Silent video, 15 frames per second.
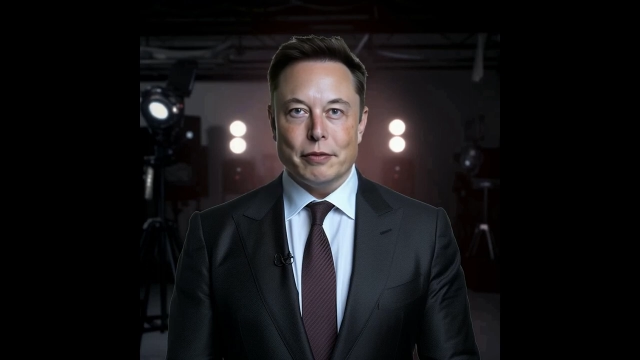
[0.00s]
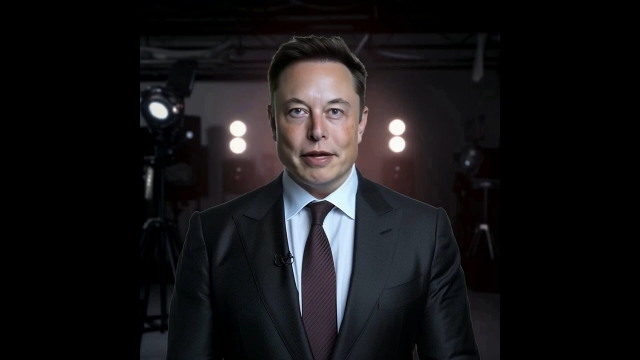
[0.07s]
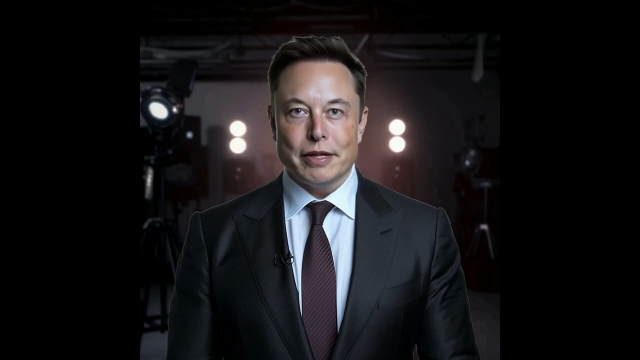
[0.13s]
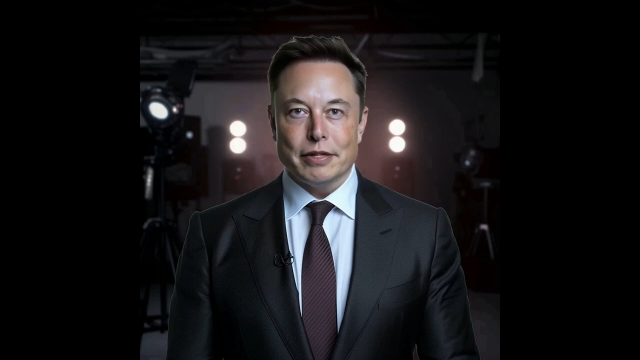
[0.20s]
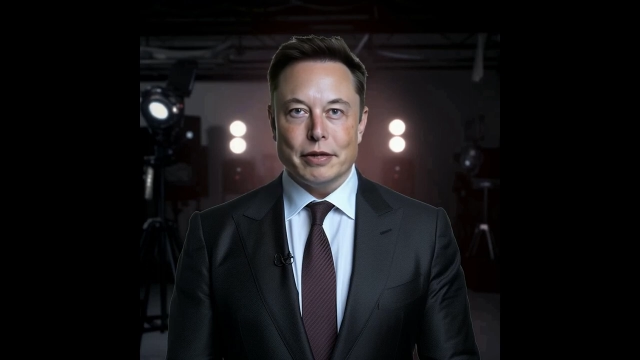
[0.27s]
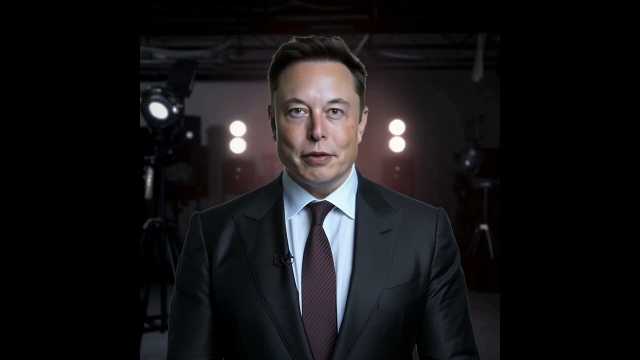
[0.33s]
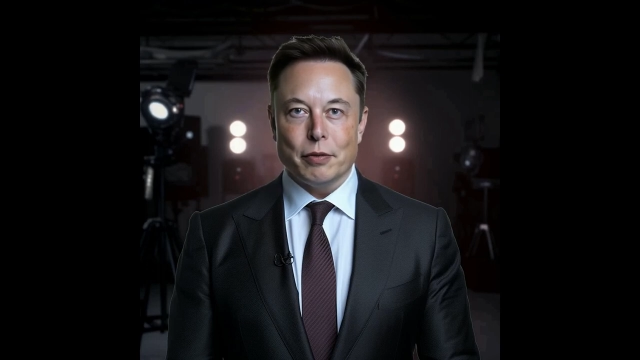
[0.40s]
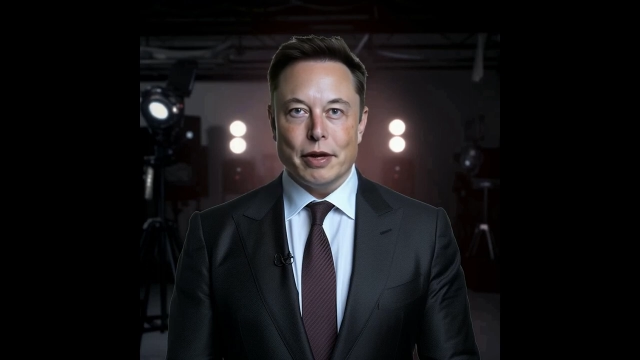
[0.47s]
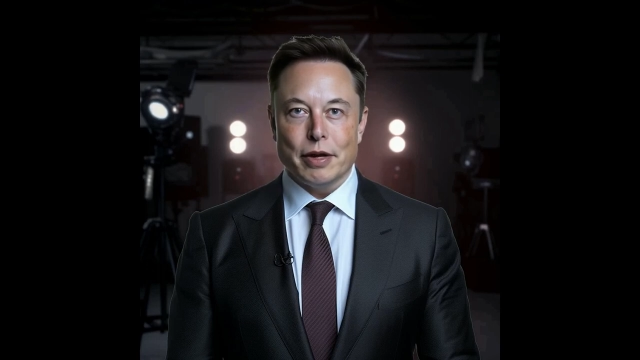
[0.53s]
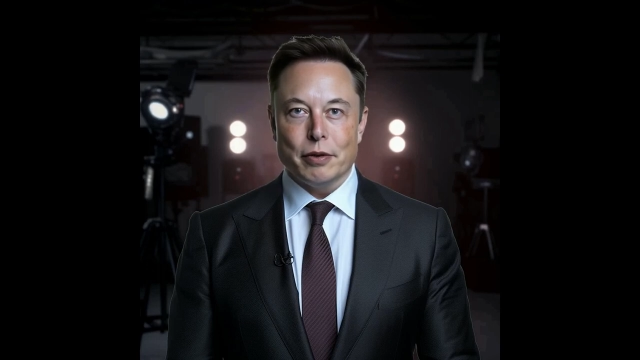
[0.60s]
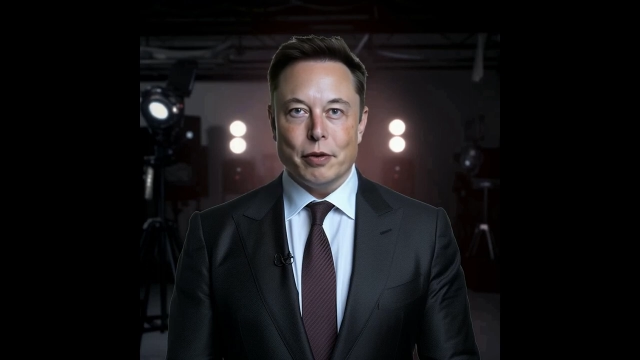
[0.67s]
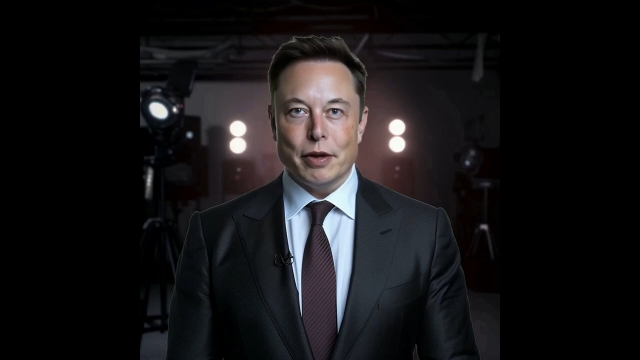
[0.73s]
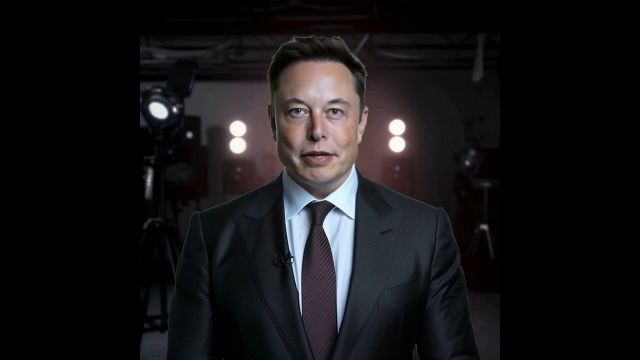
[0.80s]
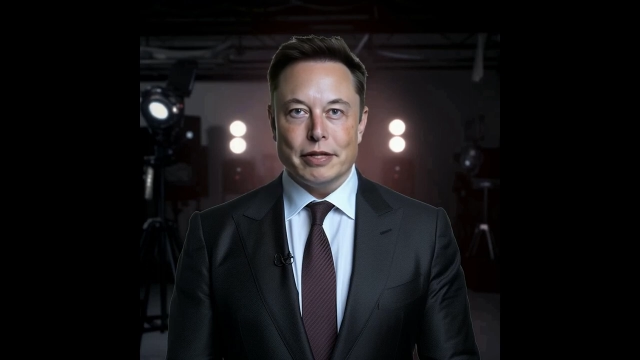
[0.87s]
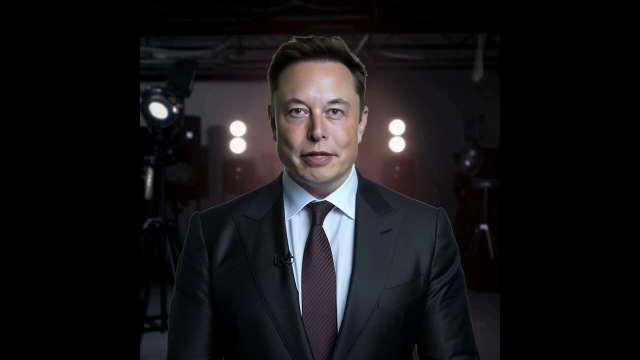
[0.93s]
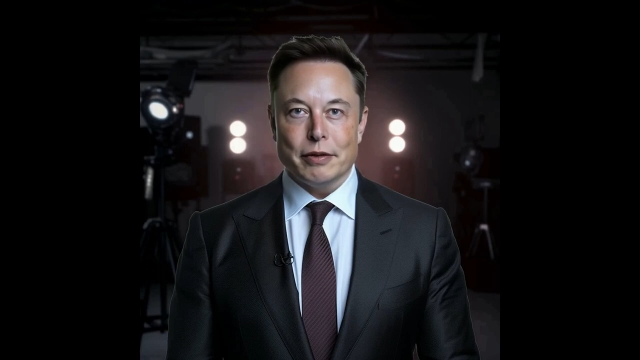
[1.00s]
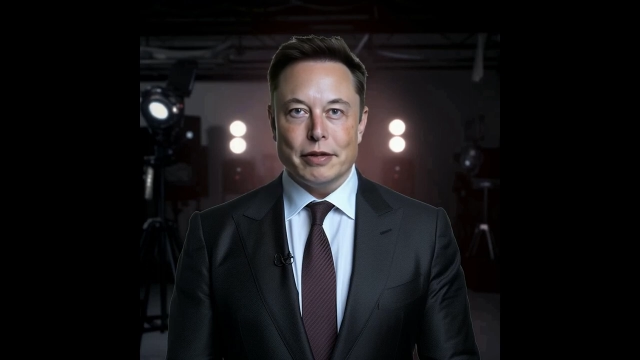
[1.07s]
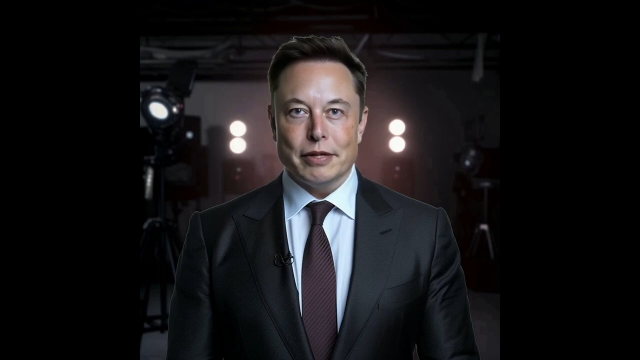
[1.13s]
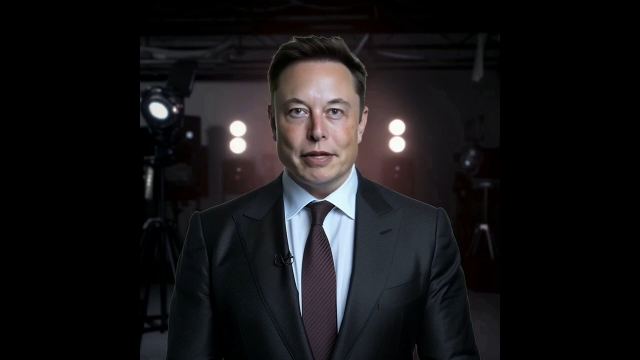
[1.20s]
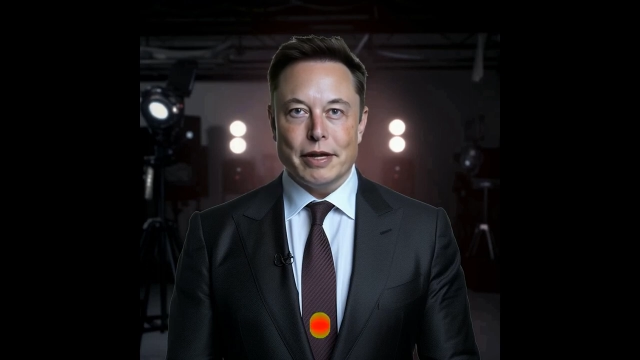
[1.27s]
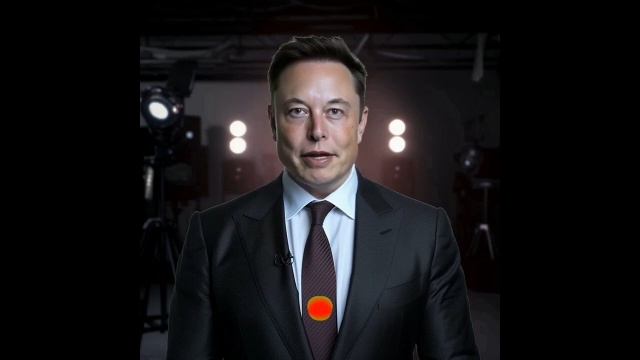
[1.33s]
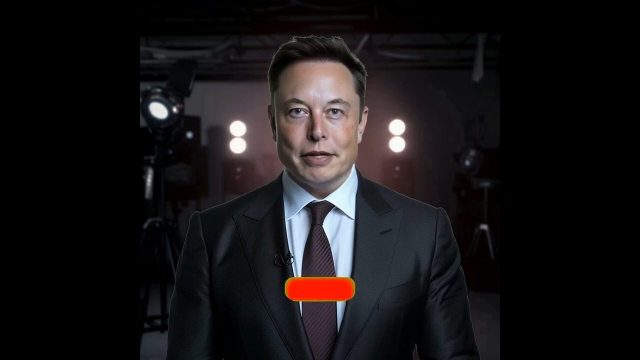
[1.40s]
Minister Mark Rutte's
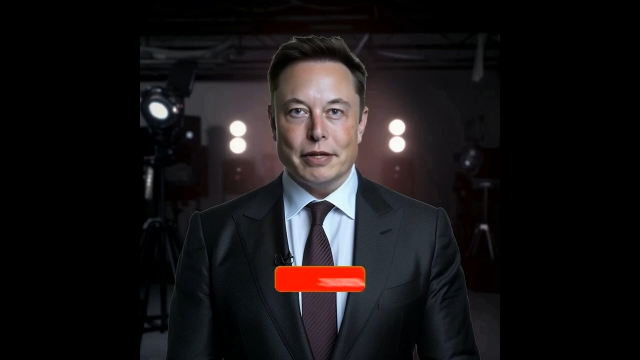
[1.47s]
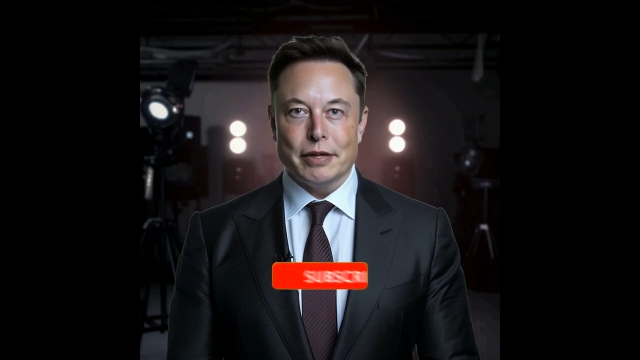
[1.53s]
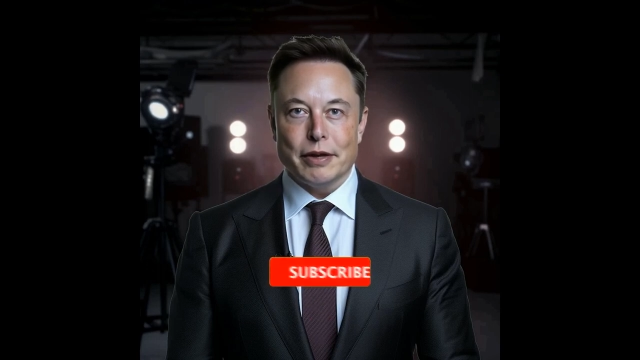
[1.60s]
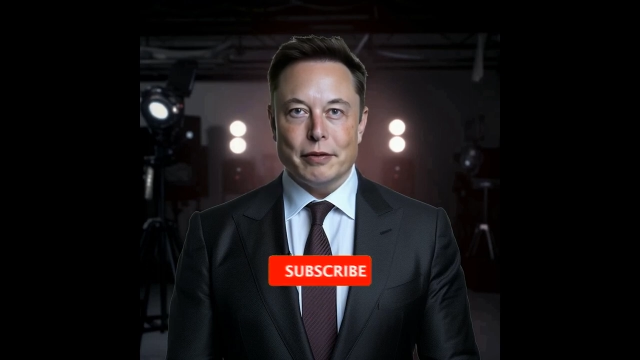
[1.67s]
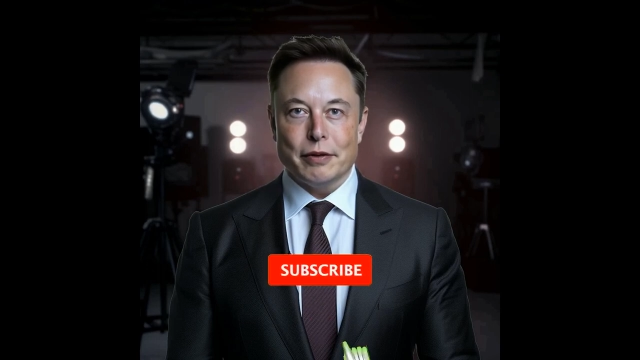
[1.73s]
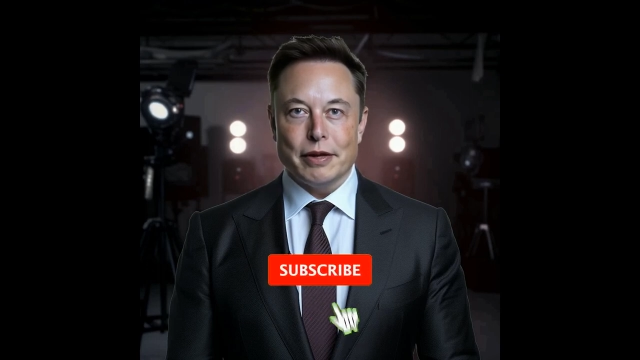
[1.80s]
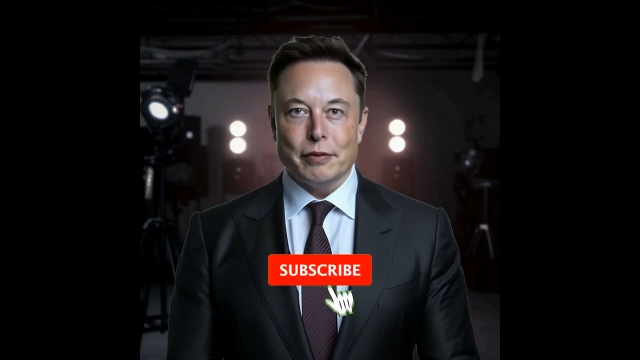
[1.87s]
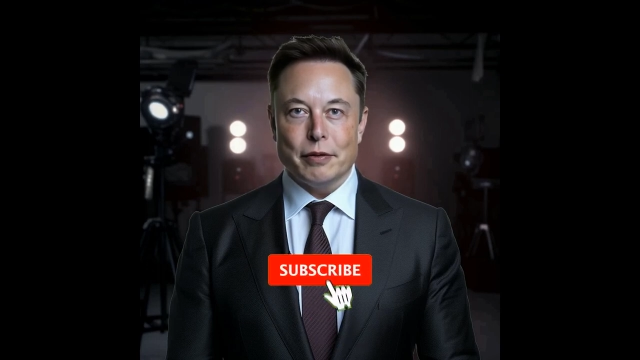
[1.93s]
resignation and the